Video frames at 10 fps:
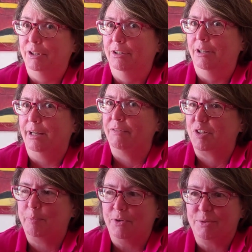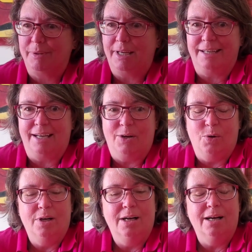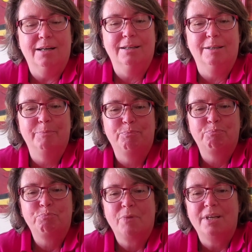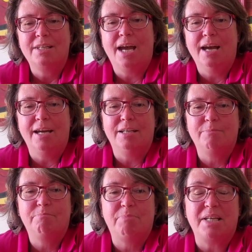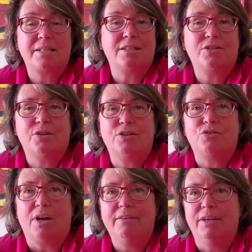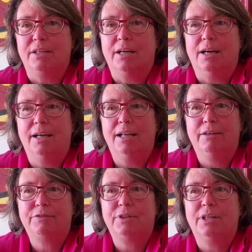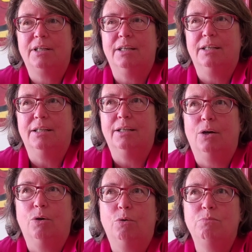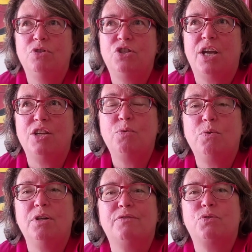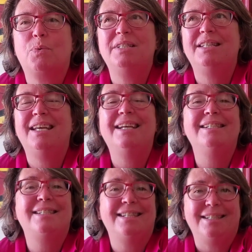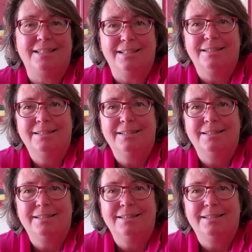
I have a lot of experience with that now. Yeah, and basically started driving. I left home January of 2018,